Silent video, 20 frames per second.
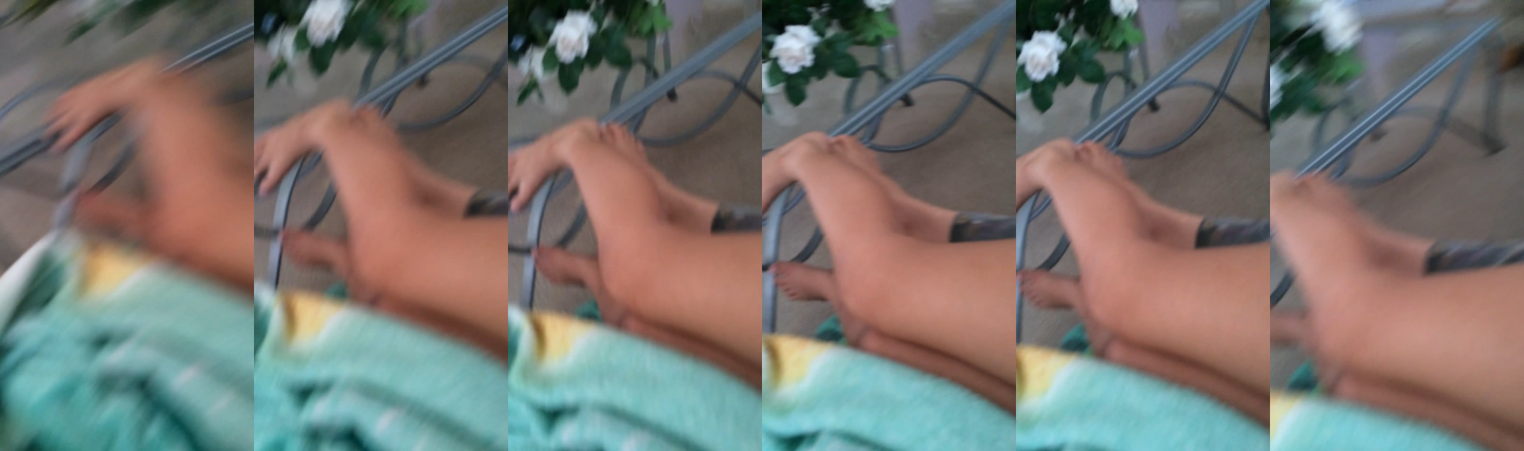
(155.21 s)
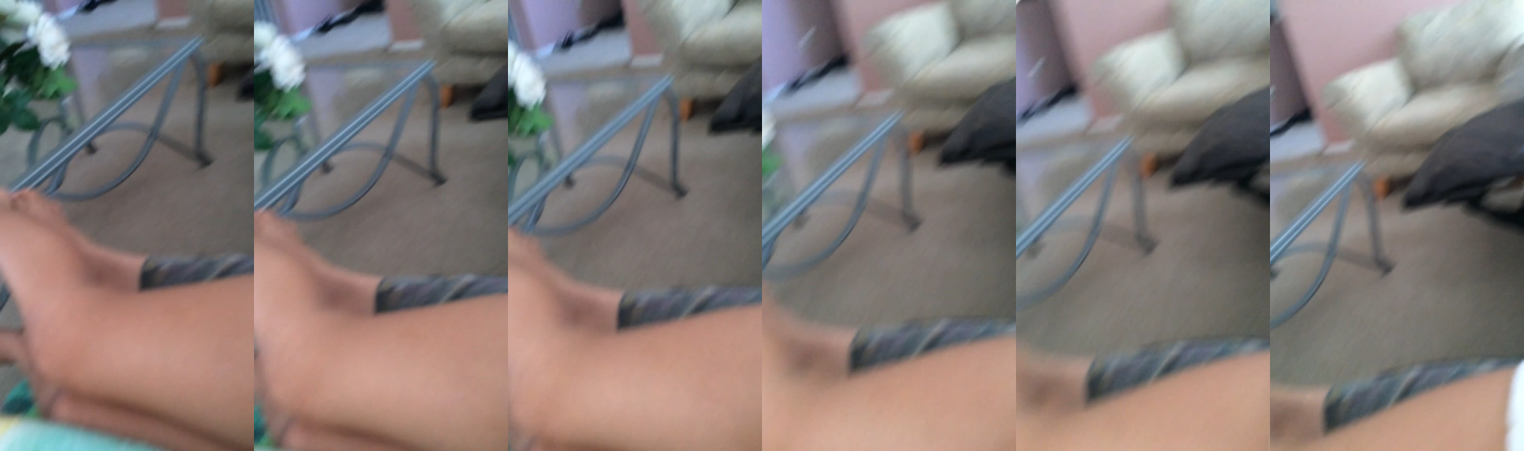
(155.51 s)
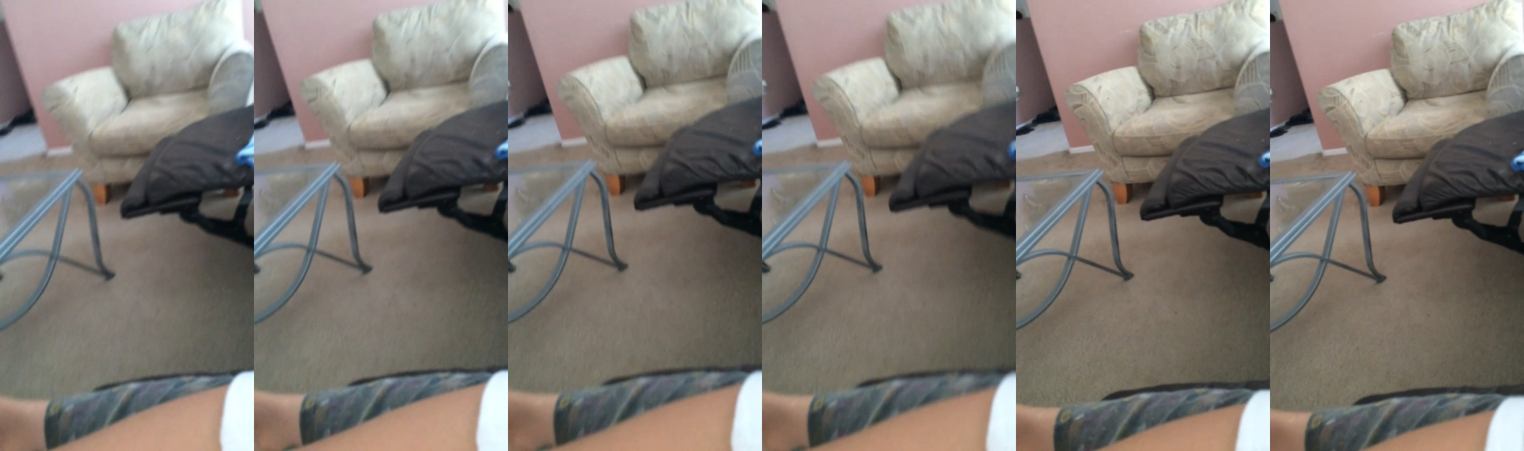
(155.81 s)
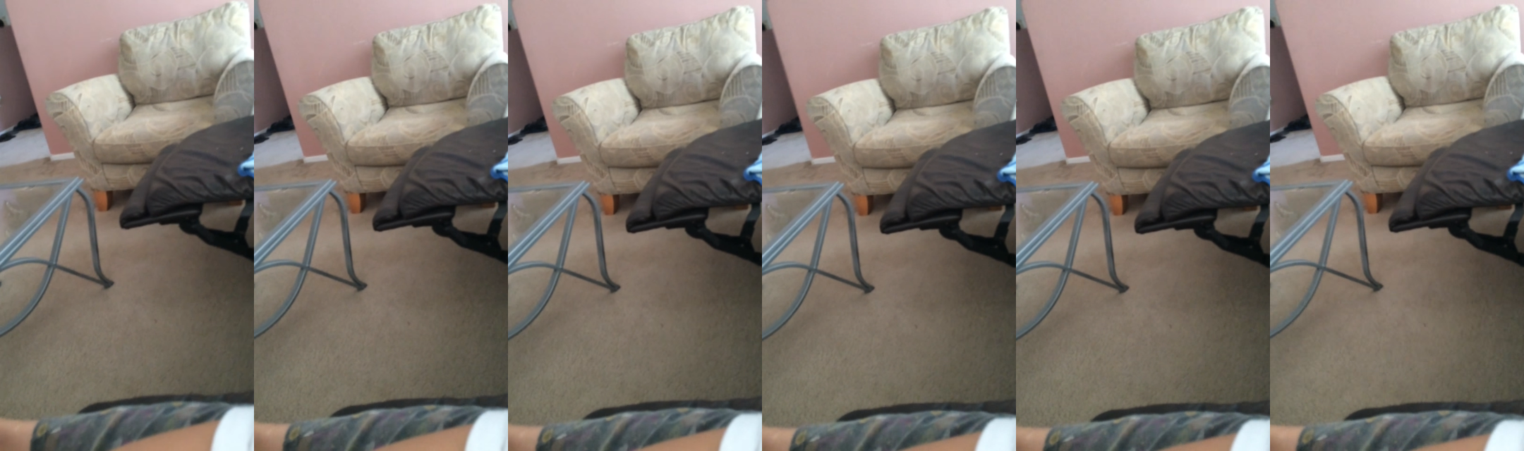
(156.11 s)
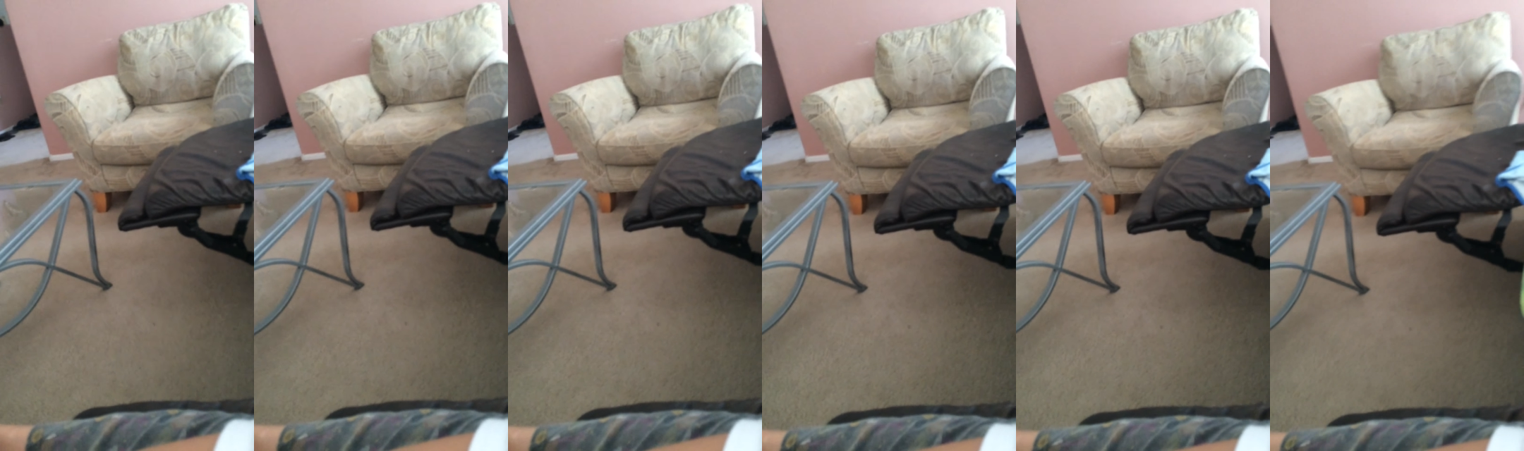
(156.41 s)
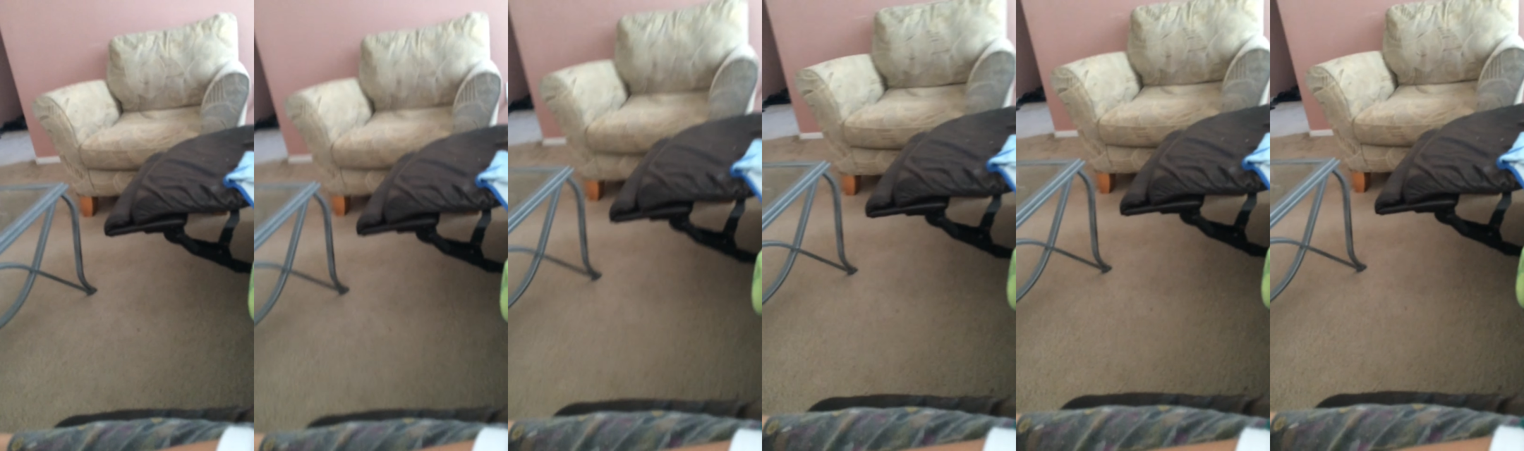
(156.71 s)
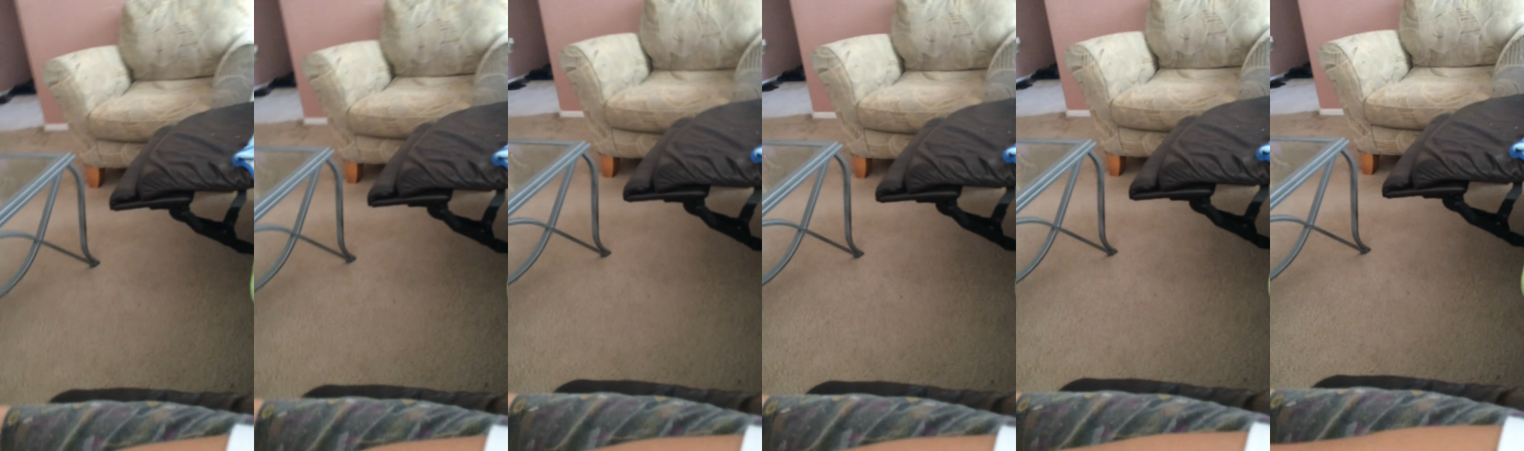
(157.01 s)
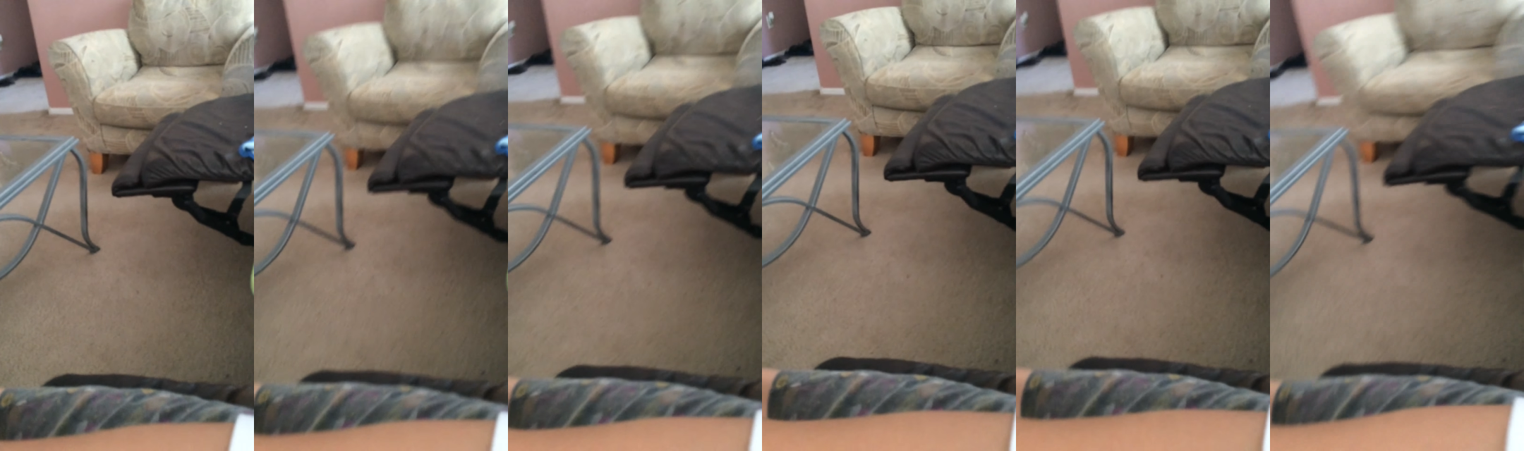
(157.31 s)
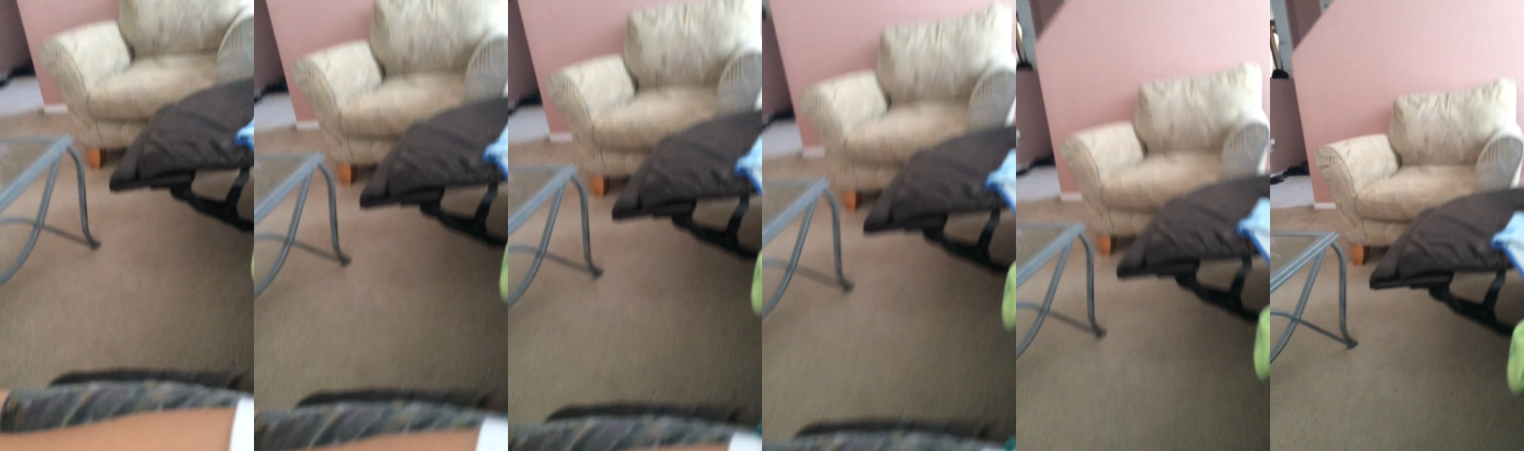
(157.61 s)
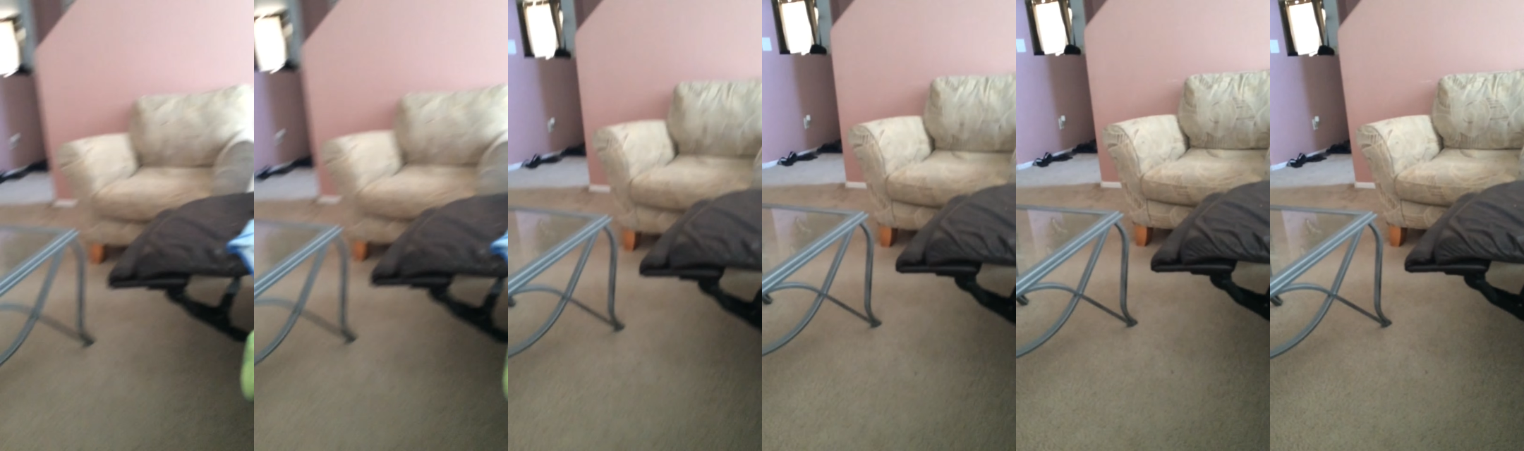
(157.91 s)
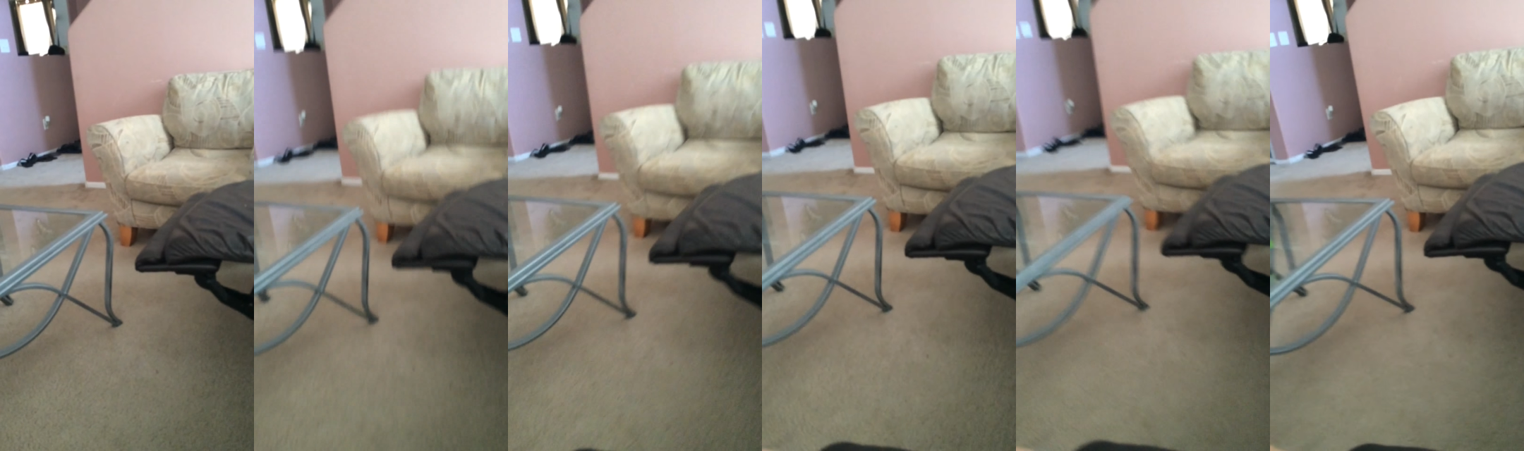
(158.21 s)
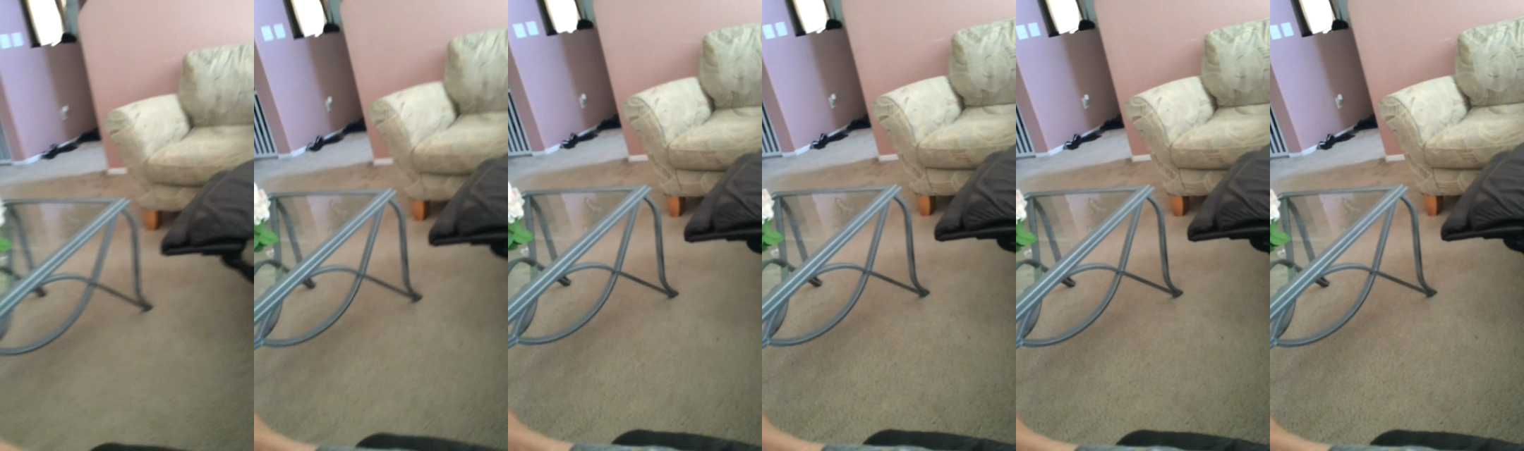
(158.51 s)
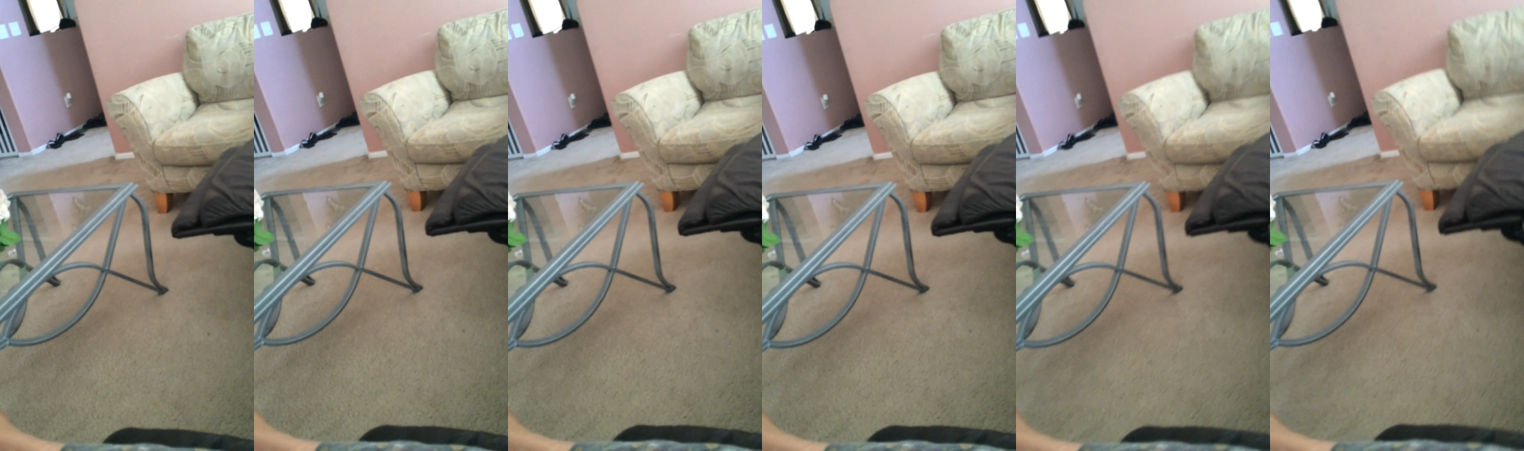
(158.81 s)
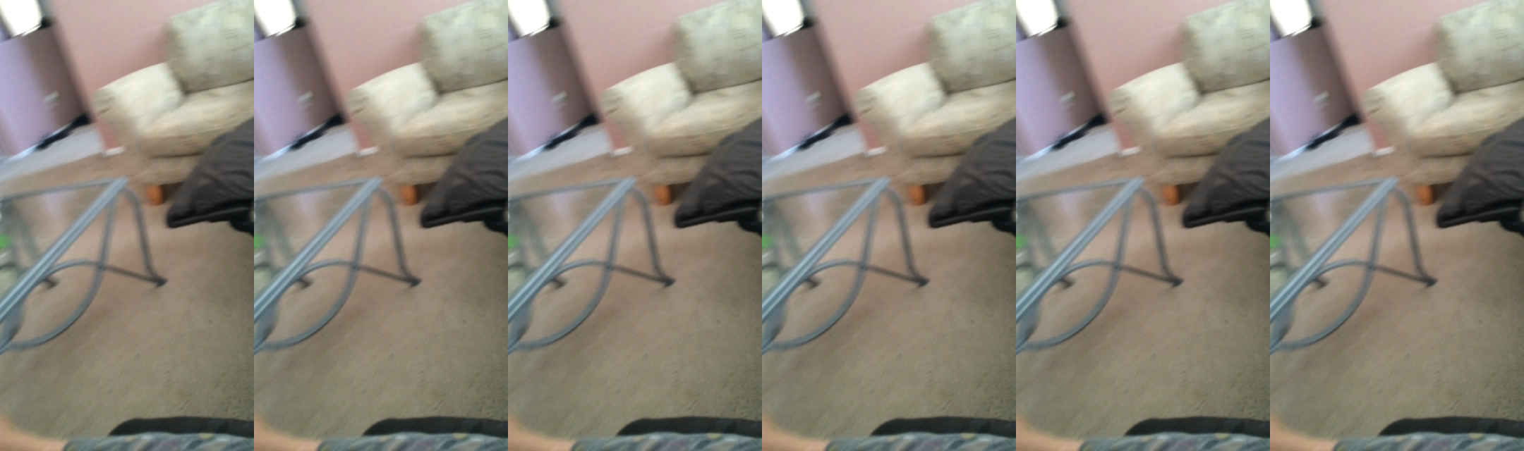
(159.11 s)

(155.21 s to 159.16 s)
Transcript: [unreadable: no face in view]